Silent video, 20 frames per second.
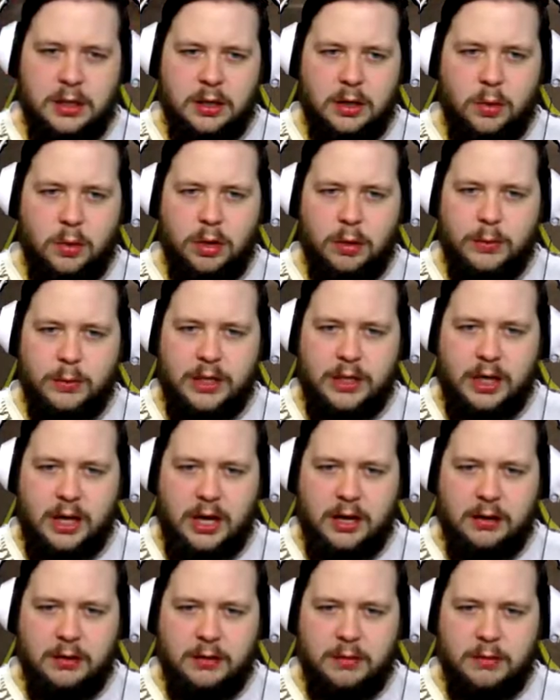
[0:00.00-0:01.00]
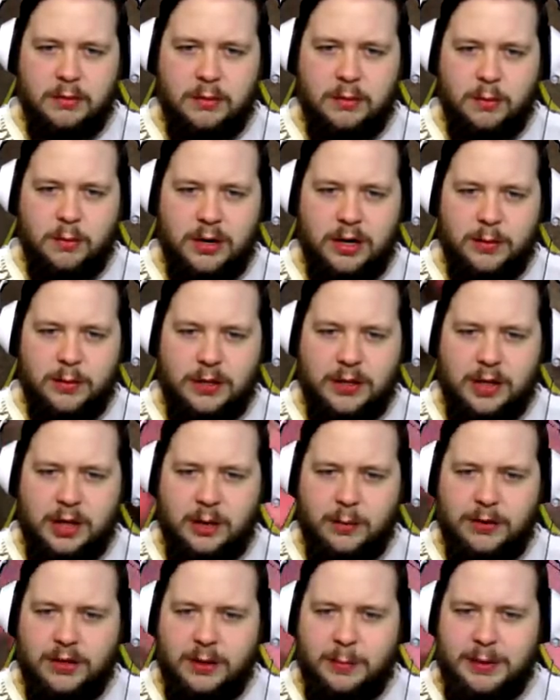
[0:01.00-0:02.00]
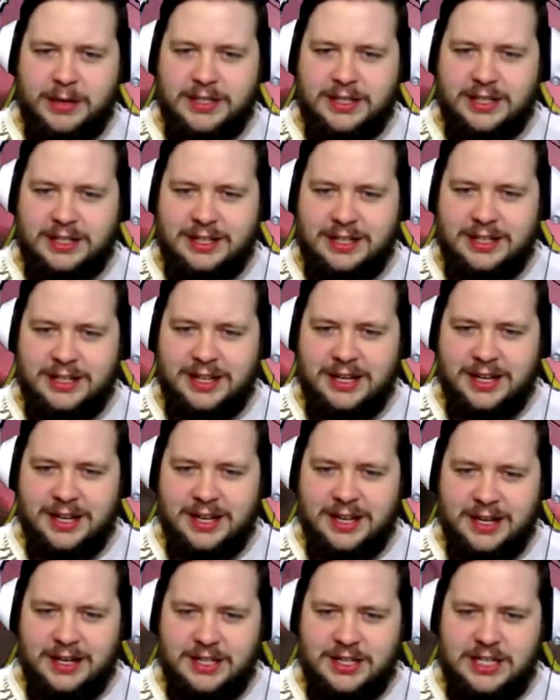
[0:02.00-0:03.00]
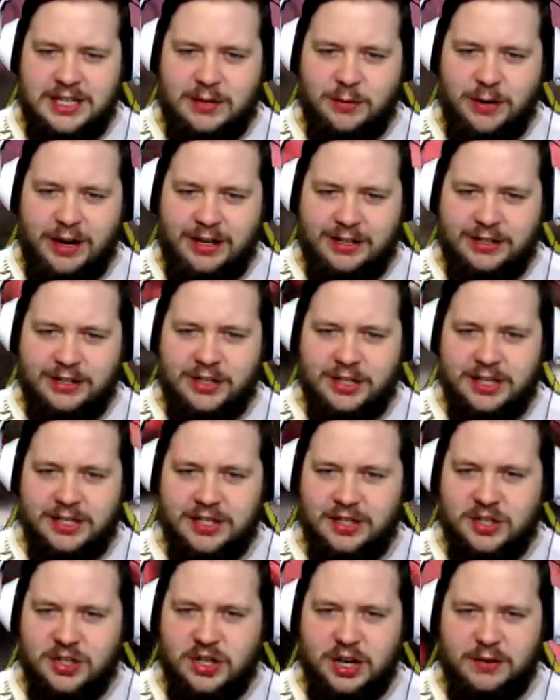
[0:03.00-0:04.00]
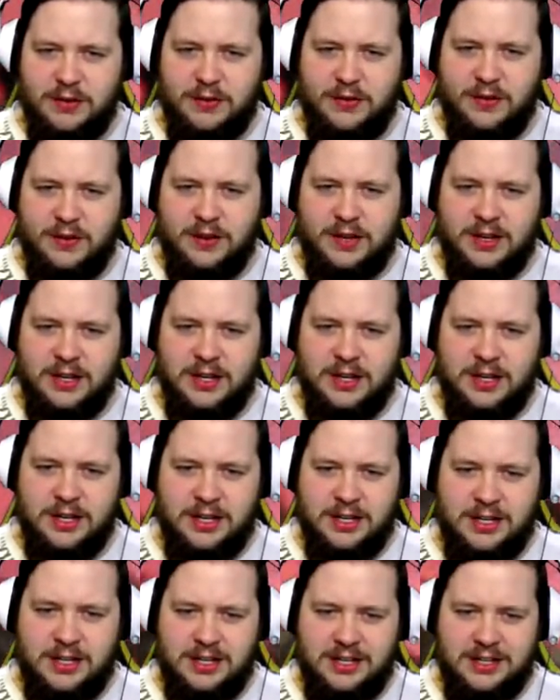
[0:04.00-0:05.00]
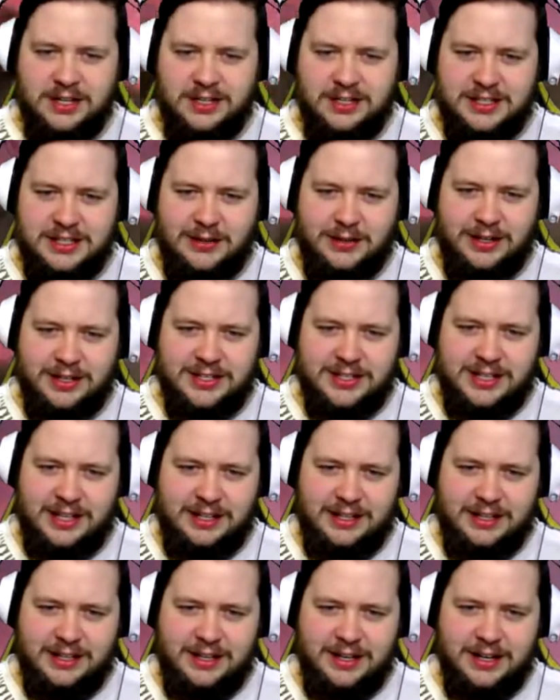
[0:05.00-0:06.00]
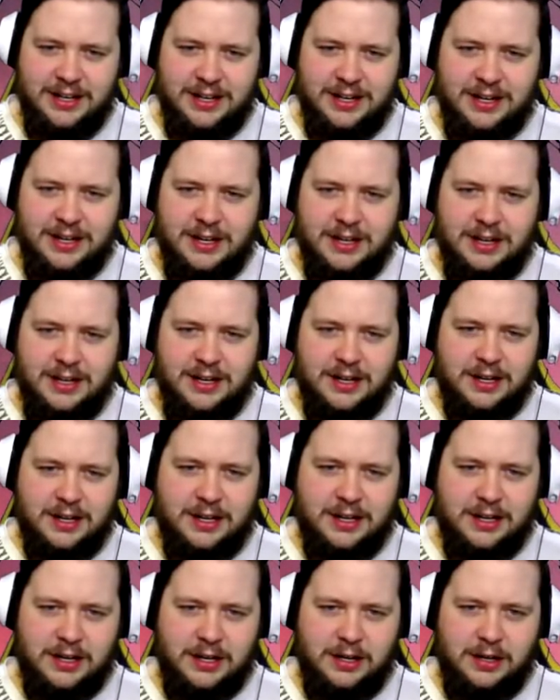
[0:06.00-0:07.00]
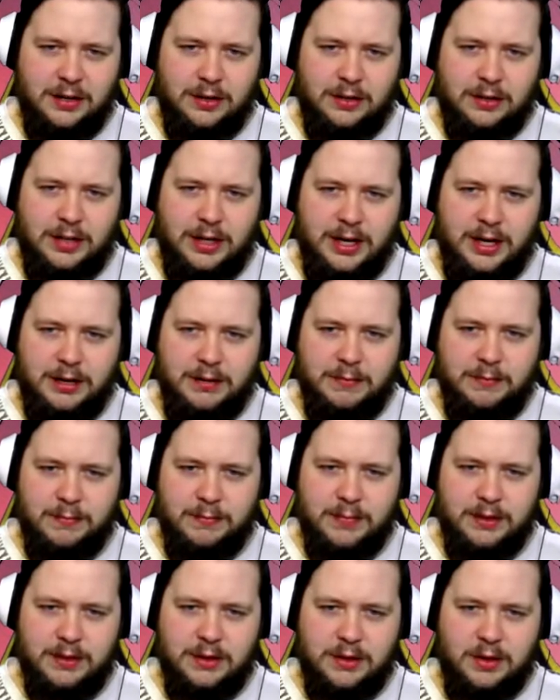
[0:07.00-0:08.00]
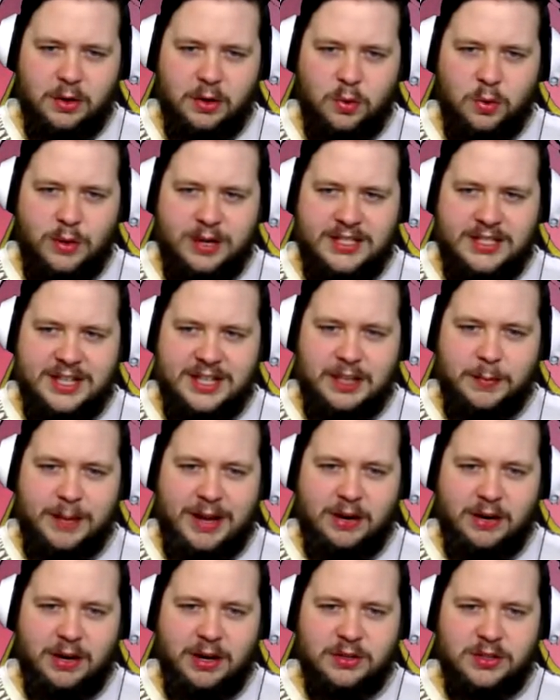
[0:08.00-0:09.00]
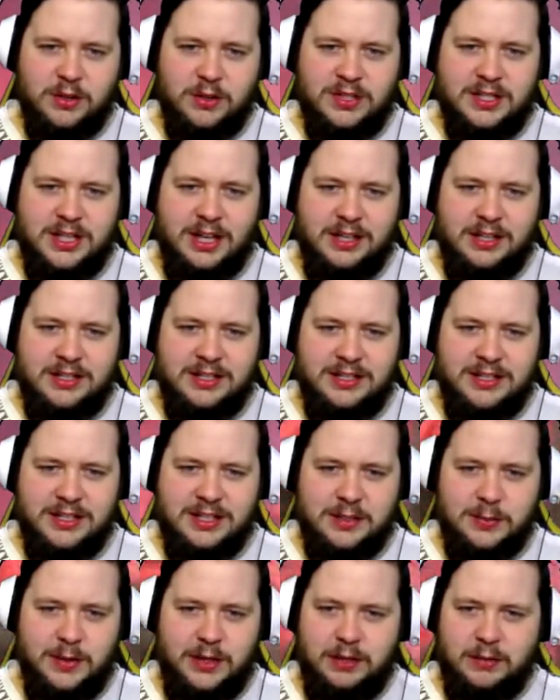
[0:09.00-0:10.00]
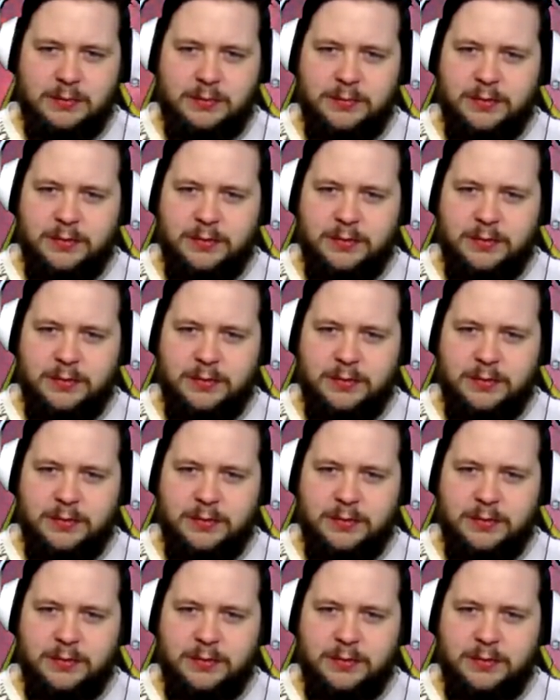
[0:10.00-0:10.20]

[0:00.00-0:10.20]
What do we got? What do we got? We got basically T-Rex stuff. T-Rex skeleton. Okay. Oh, I see. The background's all skeletons as well.